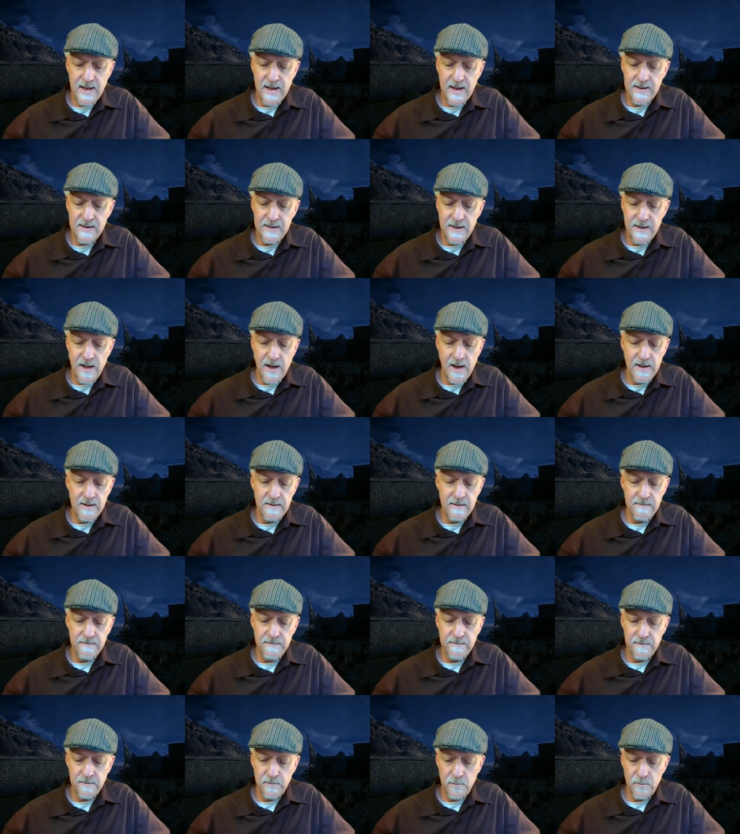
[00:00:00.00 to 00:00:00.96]
that
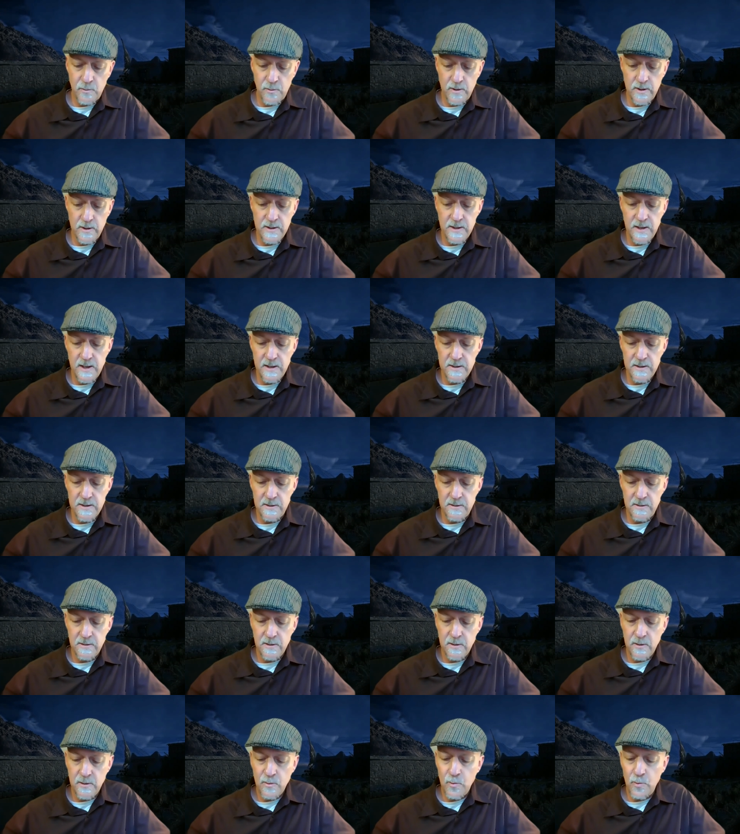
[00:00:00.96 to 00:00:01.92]
knife, or another,